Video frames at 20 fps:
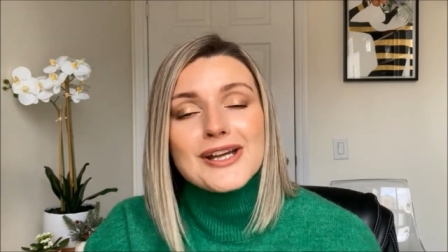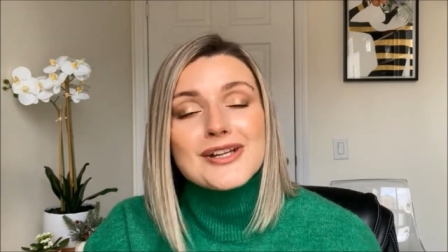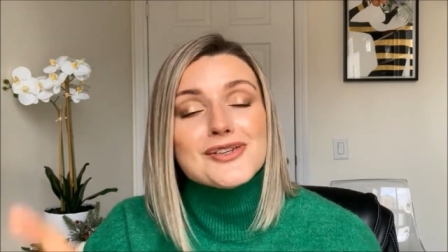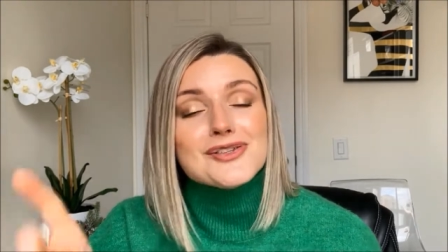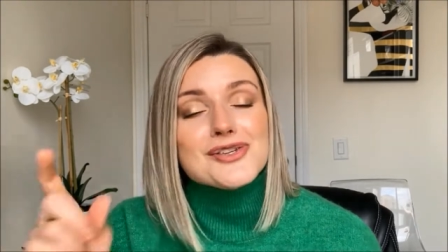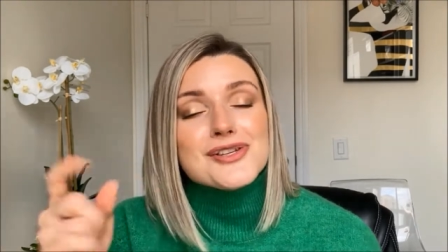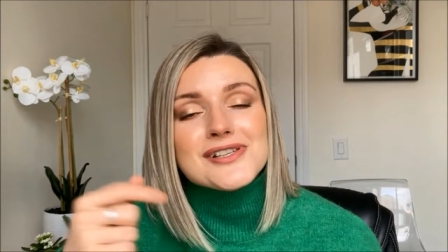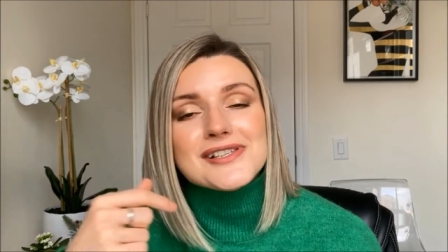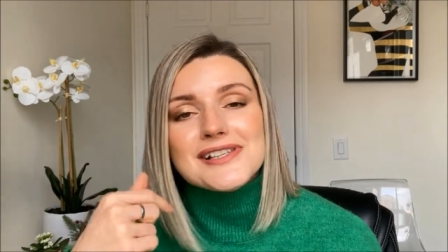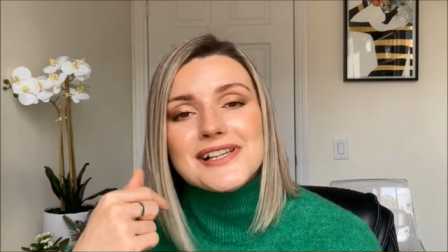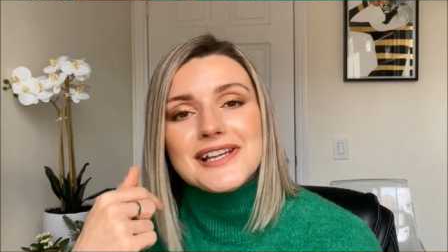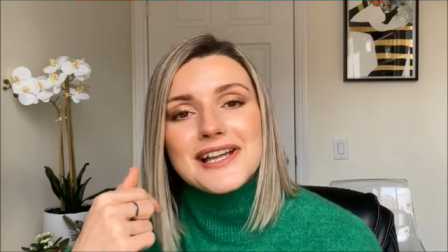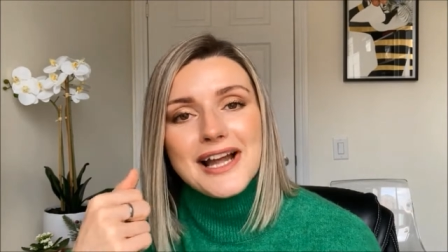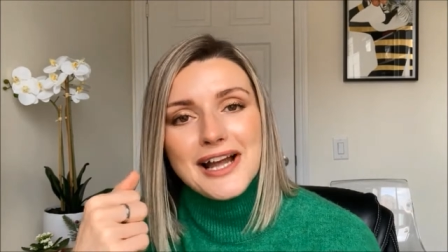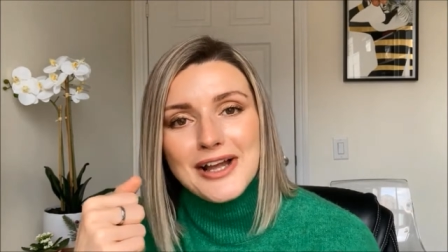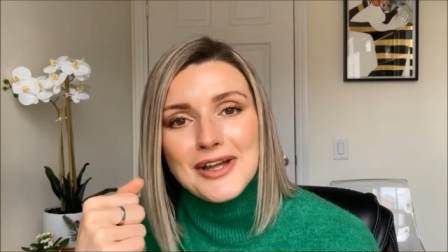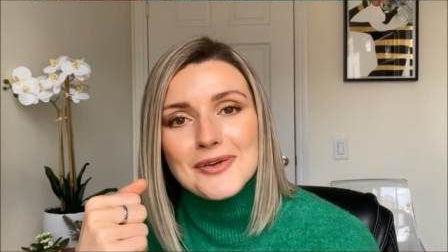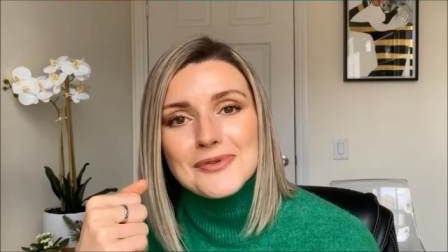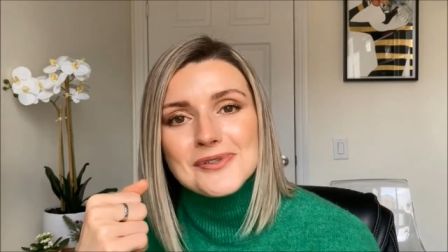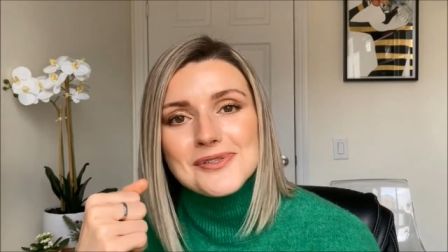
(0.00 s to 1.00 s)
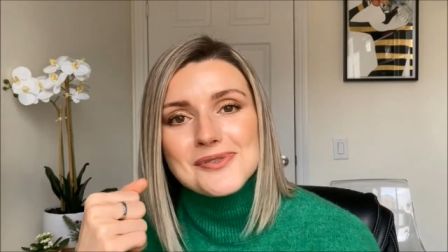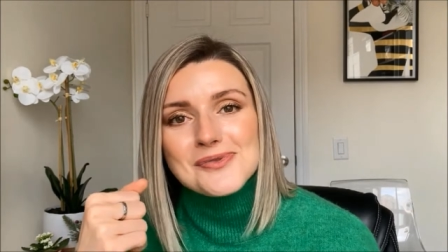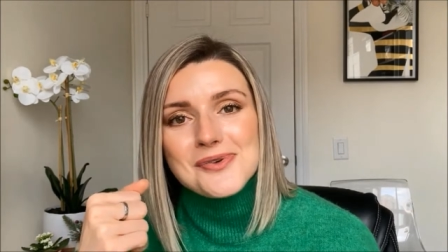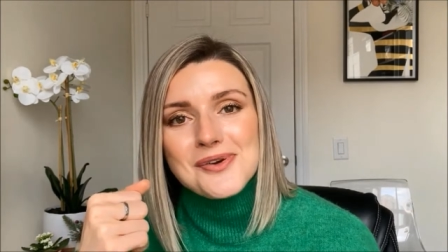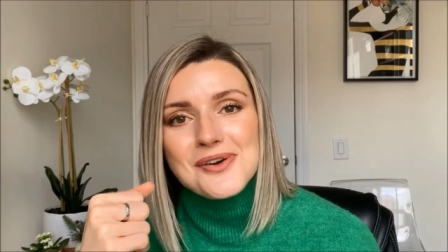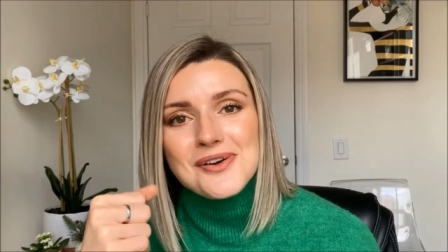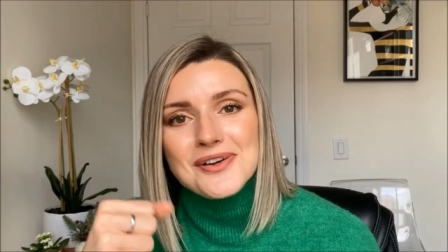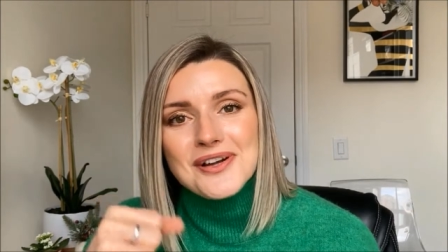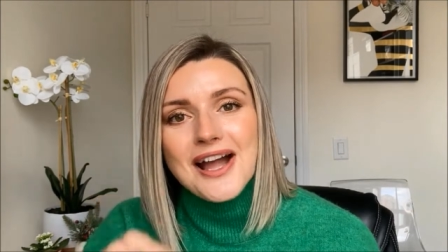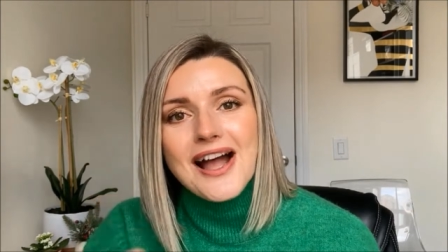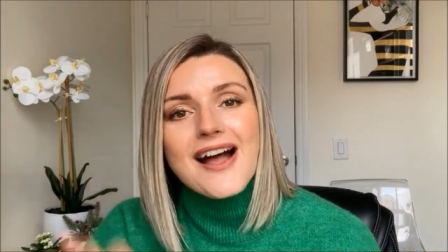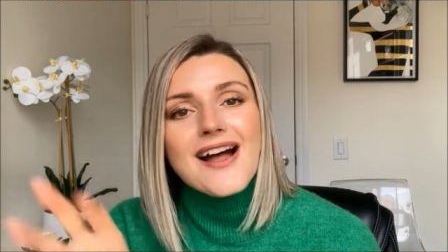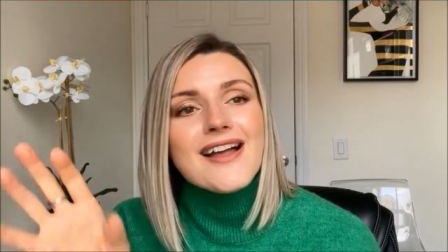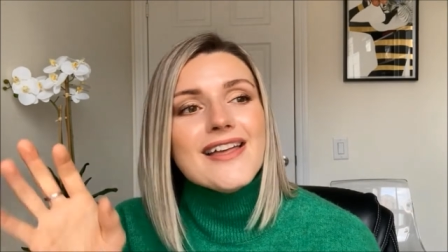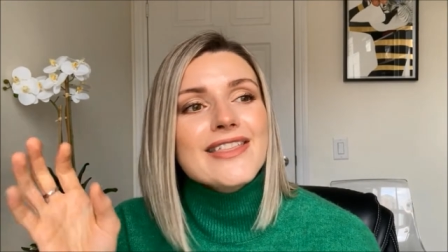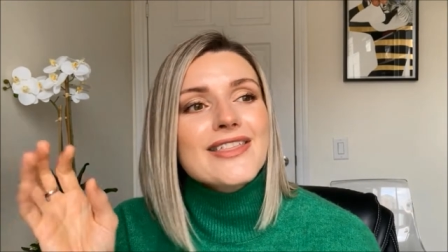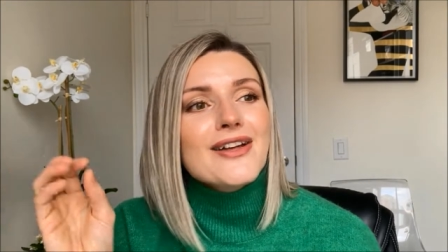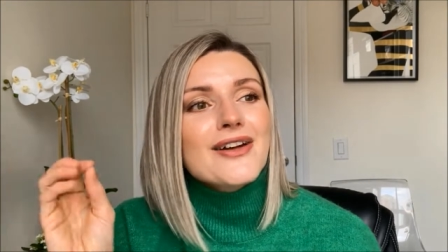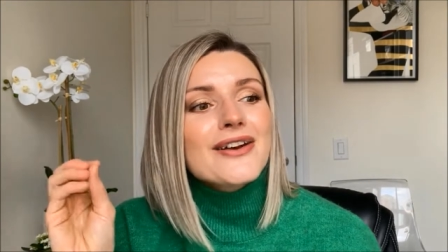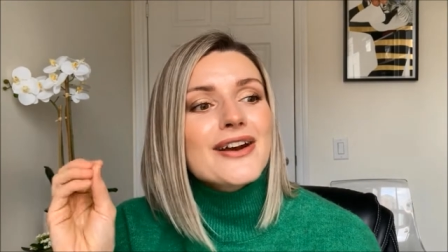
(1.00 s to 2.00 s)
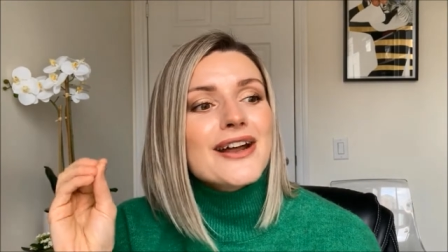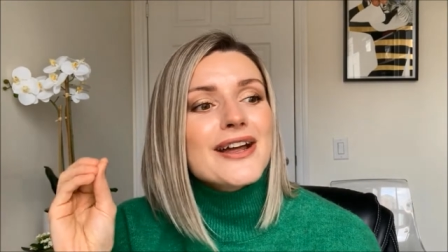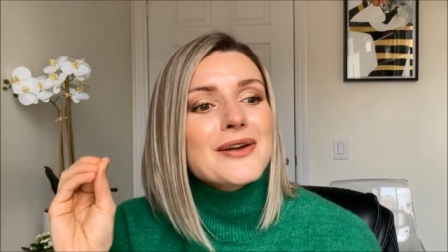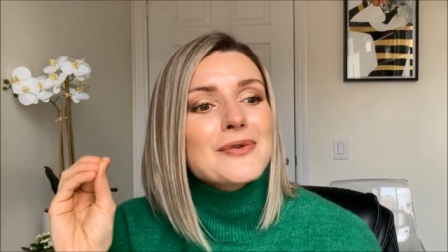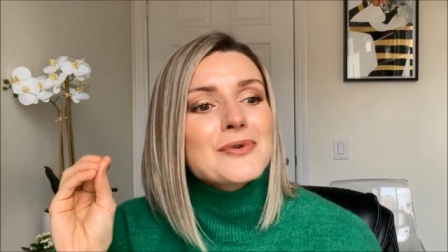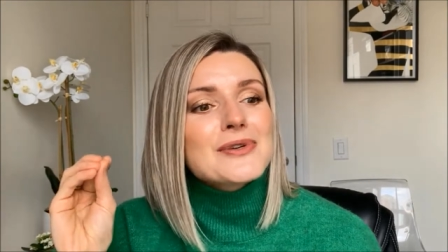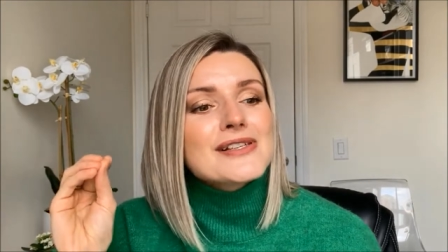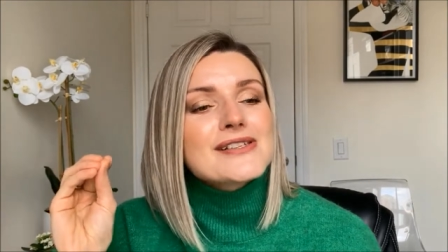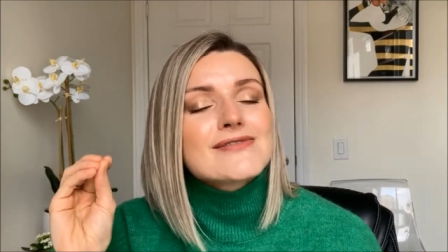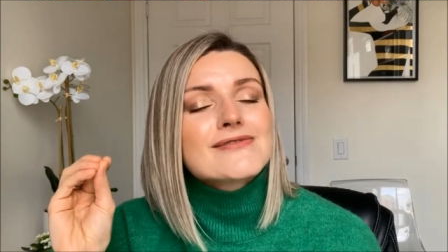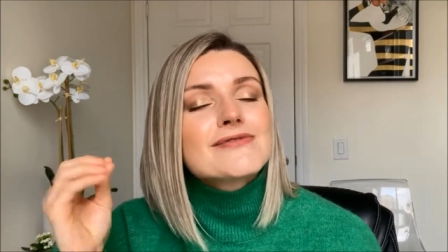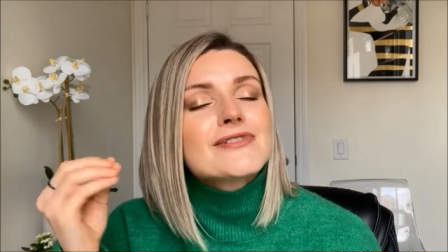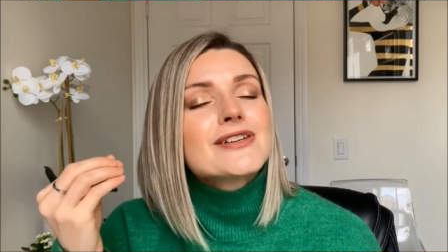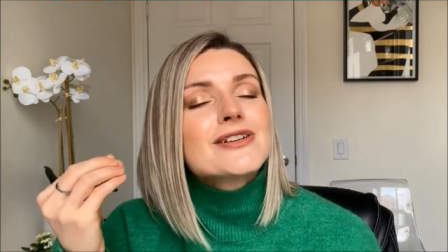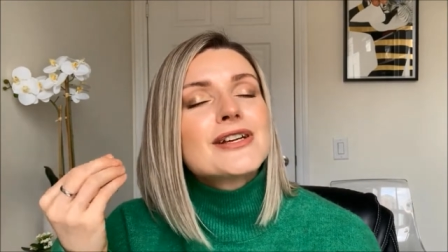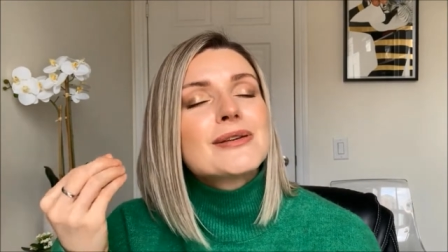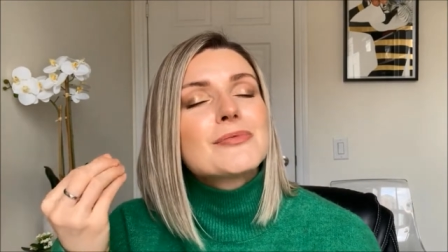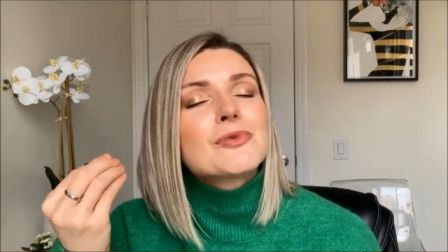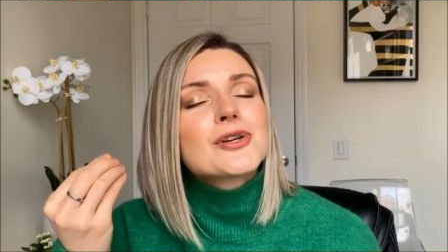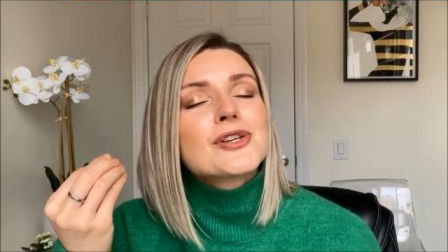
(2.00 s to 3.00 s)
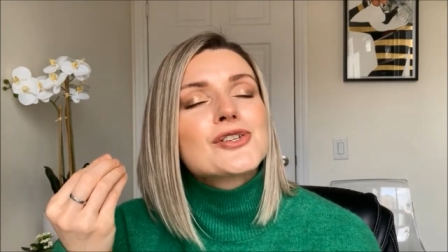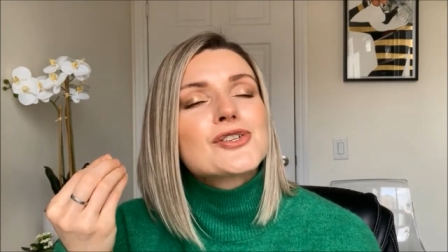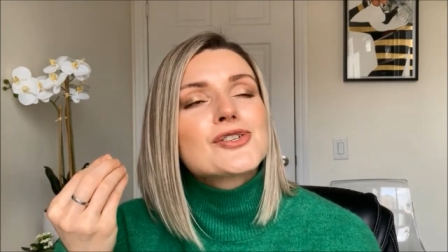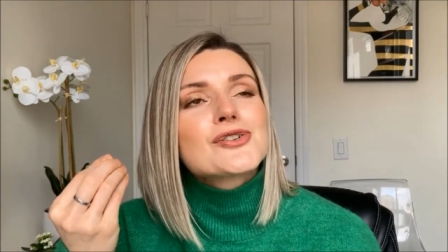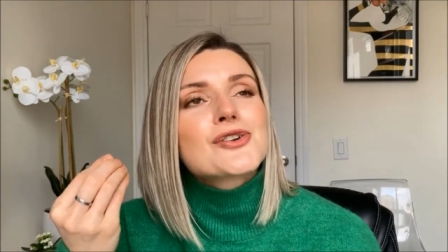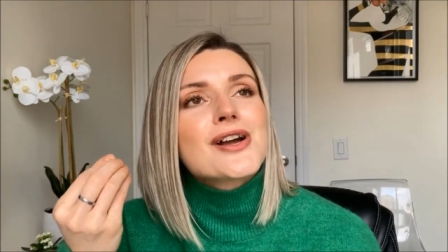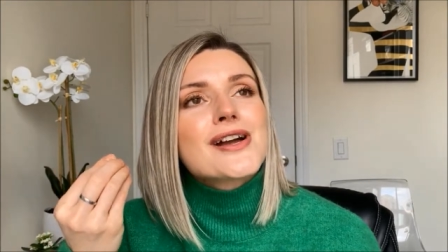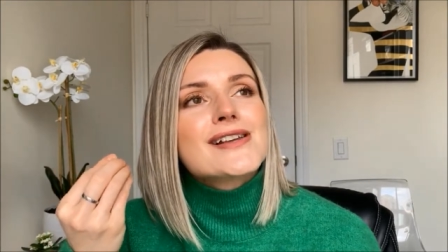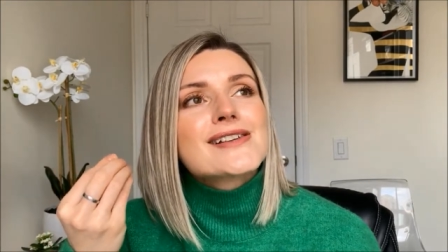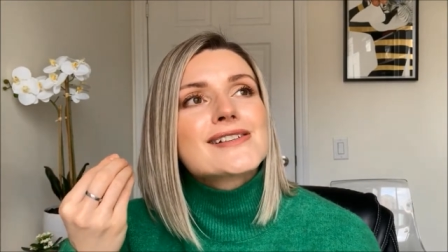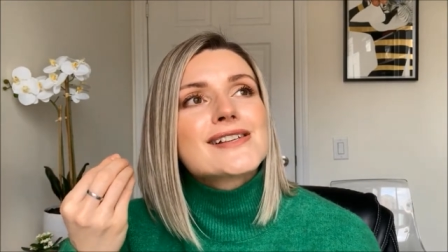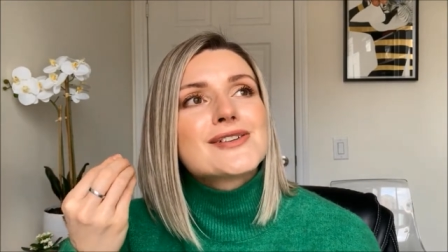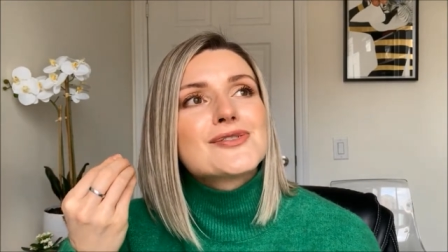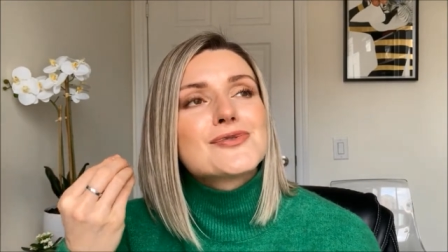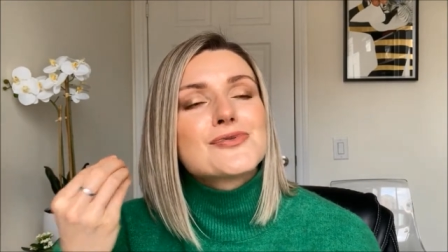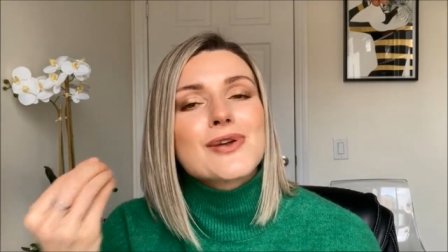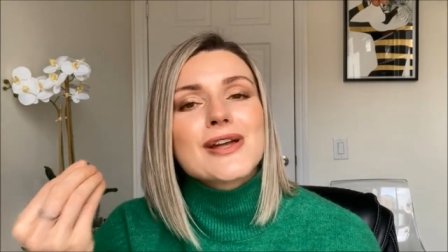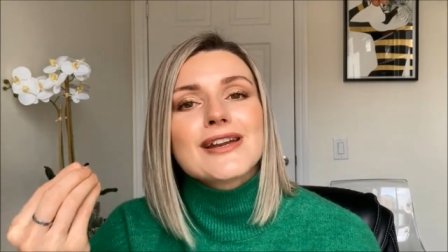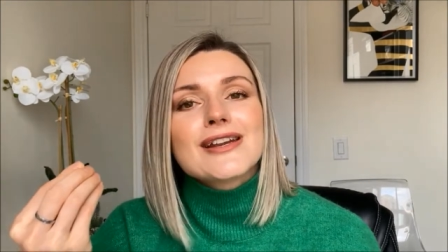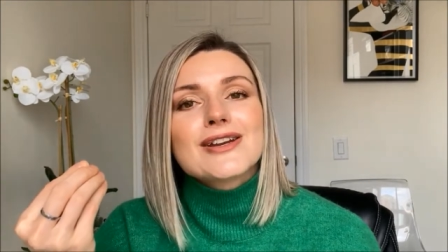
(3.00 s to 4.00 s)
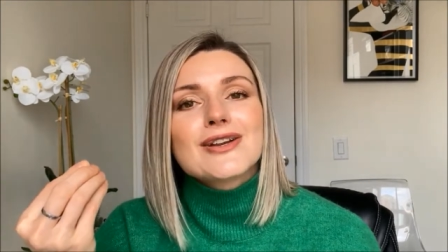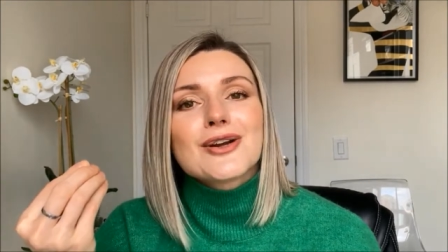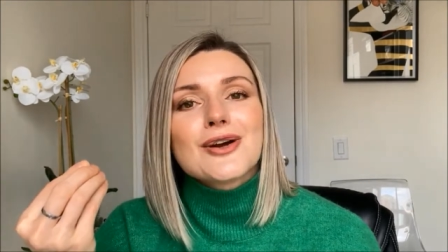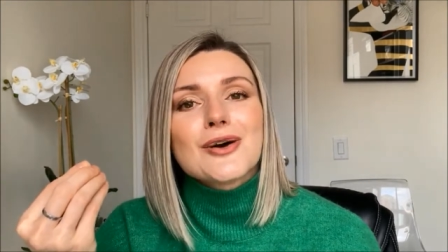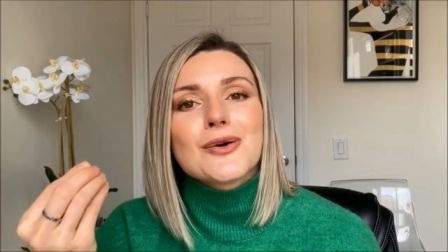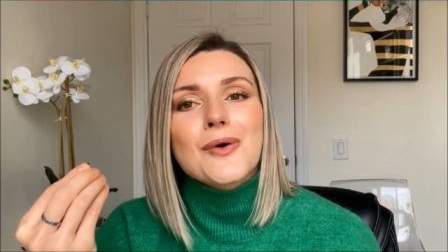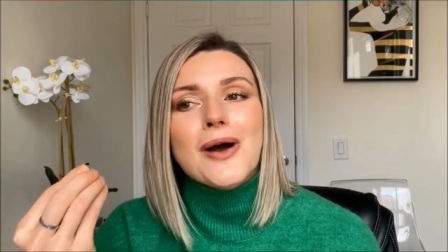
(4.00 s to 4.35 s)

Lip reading: Just like I was wrong. I thought I was very moisturized and ready to go.